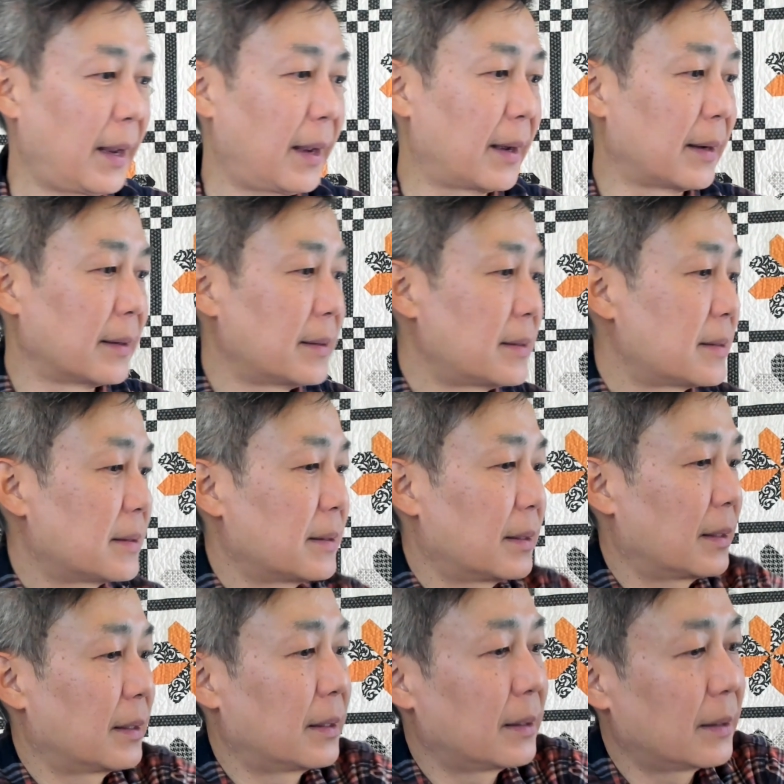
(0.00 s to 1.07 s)
And
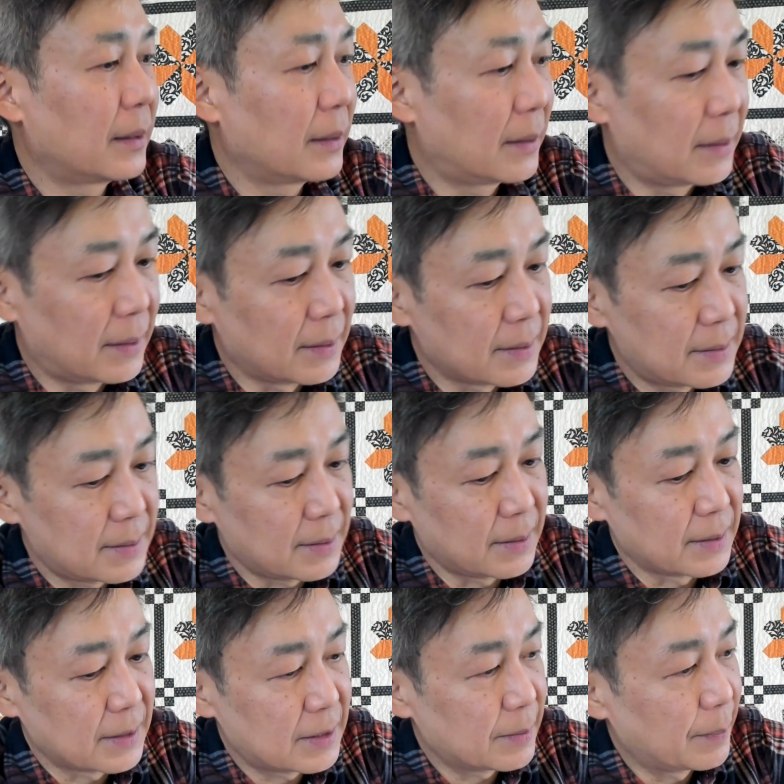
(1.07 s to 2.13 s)
this
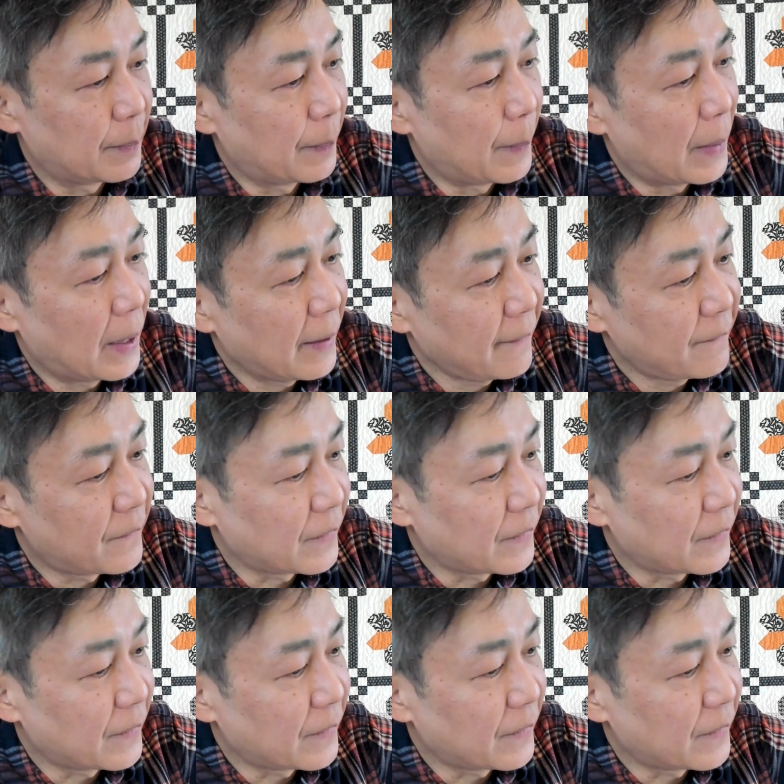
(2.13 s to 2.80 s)
is my